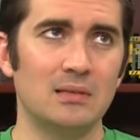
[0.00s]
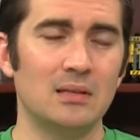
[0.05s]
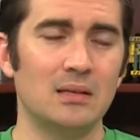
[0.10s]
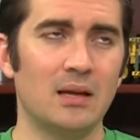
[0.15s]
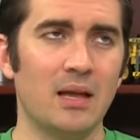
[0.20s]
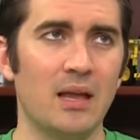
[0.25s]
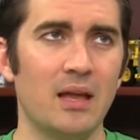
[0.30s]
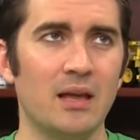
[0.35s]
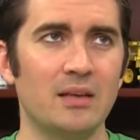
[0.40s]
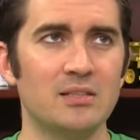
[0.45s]

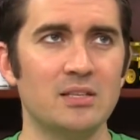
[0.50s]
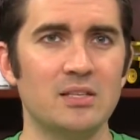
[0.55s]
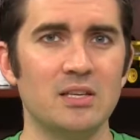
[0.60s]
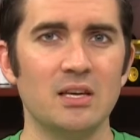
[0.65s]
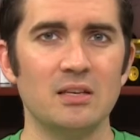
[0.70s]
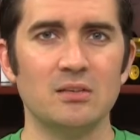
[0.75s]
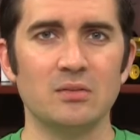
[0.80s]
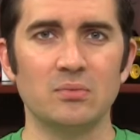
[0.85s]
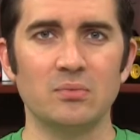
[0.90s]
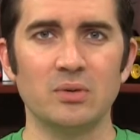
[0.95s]
I
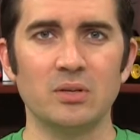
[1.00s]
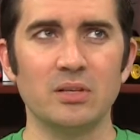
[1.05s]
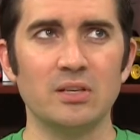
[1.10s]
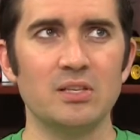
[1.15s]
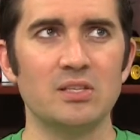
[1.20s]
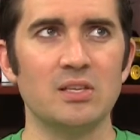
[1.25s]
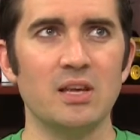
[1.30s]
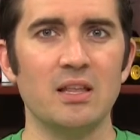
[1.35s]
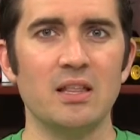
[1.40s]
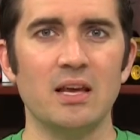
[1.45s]
hesitate to
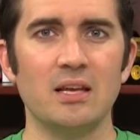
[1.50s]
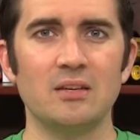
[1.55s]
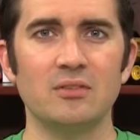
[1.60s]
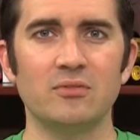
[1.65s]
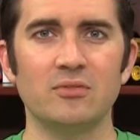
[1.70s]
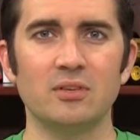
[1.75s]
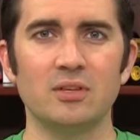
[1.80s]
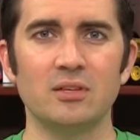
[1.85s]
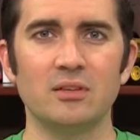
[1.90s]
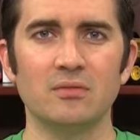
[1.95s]
really say that
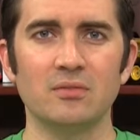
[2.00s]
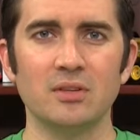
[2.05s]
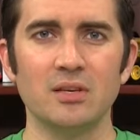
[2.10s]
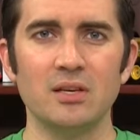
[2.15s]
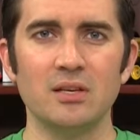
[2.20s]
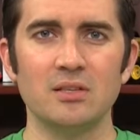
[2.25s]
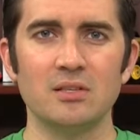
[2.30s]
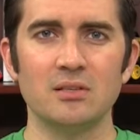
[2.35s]
definitively,